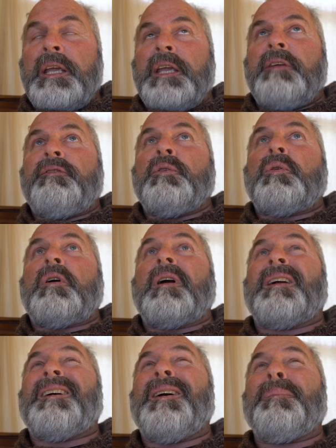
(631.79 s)
If you
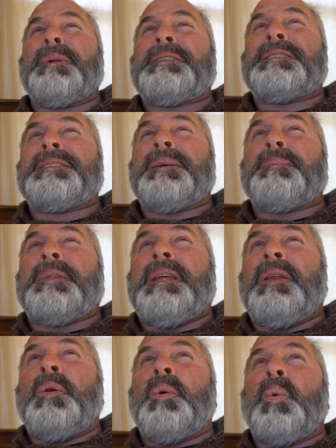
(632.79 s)
accomplished
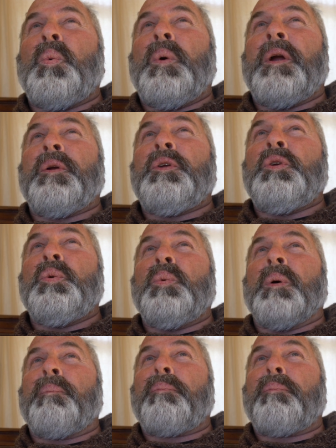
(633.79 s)
something where you were